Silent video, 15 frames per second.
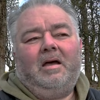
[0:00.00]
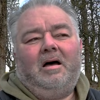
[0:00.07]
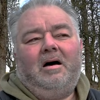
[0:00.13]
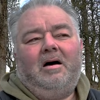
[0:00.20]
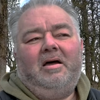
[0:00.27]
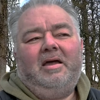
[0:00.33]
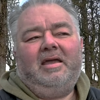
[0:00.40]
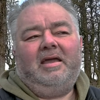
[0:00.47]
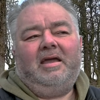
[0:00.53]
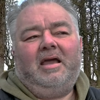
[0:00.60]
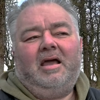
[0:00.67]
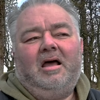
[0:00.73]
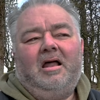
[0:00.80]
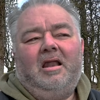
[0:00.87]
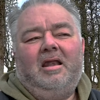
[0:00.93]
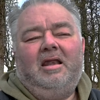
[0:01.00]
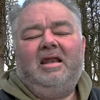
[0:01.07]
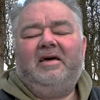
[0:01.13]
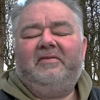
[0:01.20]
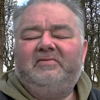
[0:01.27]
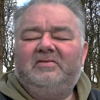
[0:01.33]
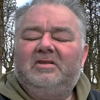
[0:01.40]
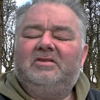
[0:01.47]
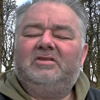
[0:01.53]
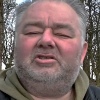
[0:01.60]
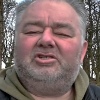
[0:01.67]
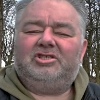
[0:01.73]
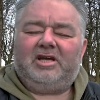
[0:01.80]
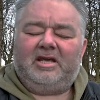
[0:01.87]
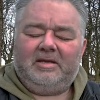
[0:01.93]
I loved the
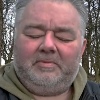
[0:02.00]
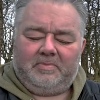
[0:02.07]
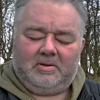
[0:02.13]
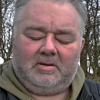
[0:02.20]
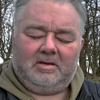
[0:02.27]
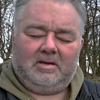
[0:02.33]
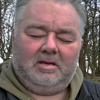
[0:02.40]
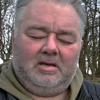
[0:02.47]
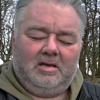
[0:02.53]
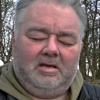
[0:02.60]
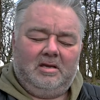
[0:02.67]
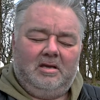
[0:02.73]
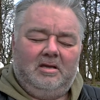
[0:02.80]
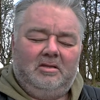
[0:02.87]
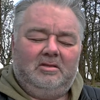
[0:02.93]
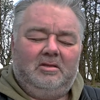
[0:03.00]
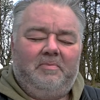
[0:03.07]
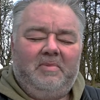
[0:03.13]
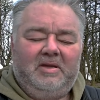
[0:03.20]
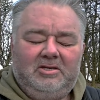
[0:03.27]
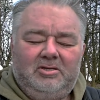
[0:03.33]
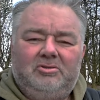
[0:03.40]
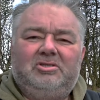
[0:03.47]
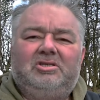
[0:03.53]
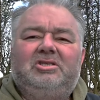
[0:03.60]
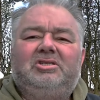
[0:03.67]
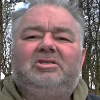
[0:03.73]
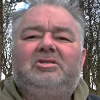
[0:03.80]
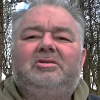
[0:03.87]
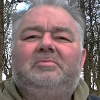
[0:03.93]
shape, the menu
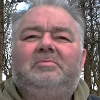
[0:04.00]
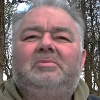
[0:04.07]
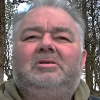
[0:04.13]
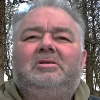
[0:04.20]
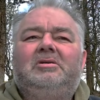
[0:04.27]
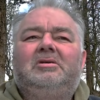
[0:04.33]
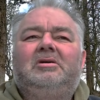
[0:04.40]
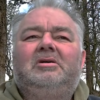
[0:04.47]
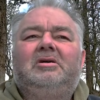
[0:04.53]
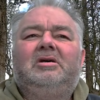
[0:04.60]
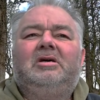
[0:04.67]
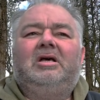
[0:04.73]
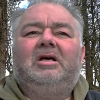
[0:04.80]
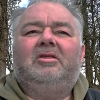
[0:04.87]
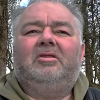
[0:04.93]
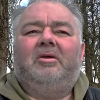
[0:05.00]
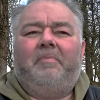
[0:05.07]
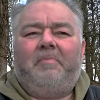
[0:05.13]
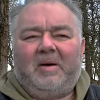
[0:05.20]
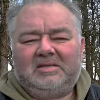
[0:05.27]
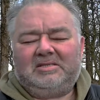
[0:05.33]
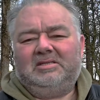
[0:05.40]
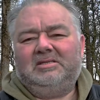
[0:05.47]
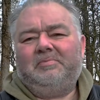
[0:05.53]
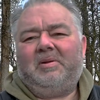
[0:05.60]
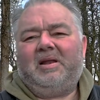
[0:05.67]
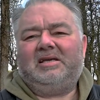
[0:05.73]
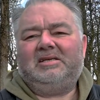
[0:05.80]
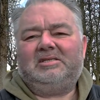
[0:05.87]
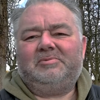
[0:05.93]
system, the button
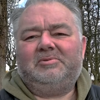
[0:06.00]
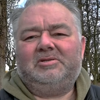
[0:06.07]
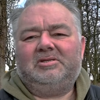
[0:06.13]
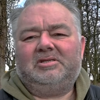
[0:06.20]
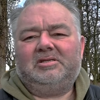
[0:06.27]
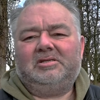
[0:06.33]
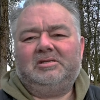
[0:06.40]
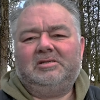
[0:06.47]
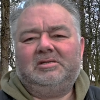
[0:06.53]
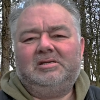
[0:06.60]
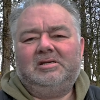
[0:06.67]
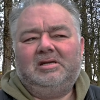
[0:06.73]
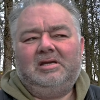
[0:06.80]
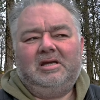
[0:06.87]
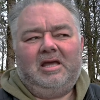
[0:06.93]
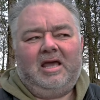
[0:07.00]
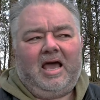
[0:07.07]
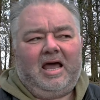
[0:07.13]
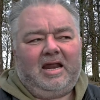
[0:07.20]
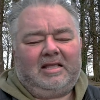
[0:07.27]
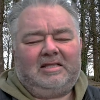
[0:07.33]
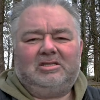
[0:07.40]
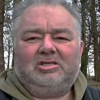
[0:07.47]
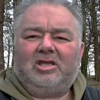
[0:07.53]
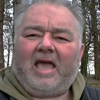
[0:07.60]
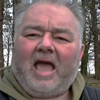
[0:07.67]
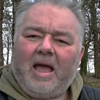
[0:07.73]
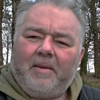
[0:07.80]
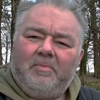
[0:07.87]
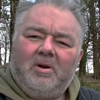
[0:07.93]
placement, and a
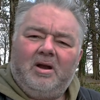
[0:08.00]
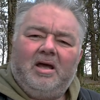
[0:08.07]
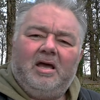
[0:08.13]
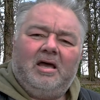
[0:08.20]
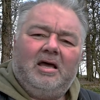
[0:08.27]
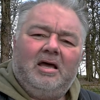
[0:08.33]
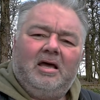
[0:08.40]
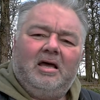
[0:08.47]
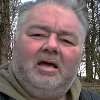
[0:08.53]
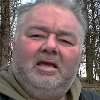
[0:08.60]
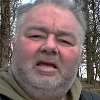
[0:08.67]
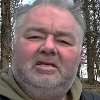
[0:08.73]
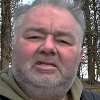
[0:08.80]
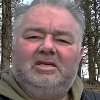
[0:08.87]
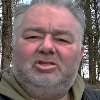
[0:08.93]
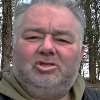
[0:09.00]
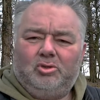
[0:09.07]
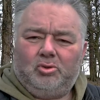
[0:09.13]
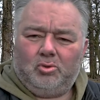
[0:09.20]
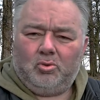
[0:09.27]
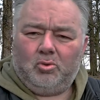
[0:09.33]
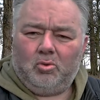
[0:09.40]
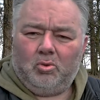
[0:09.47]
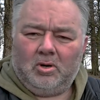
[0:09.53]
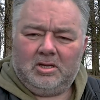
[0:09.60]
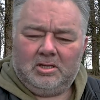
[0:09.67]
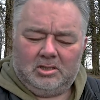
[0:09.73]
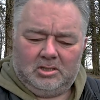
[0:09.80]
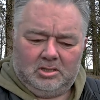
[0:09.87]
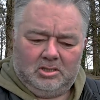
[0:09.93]
camera is a tool
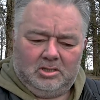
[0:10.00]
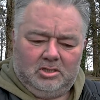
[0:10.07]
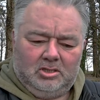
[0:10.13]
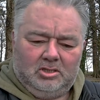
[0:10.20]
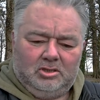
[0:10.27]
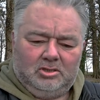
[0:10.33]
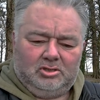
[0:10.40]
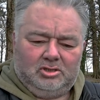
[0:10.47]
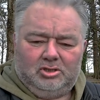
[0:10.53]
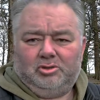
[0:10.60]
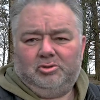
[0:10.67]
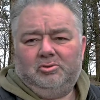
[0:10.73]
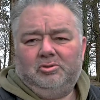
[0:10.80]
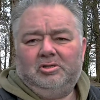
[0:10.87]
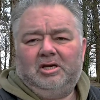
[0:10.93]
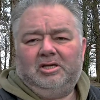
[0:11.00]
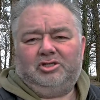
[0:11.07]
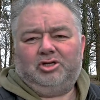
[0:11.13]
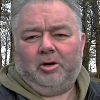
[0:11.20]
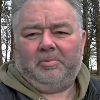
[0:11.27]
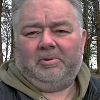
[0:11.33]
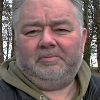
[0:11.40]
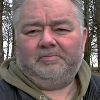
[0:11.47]
to do a job,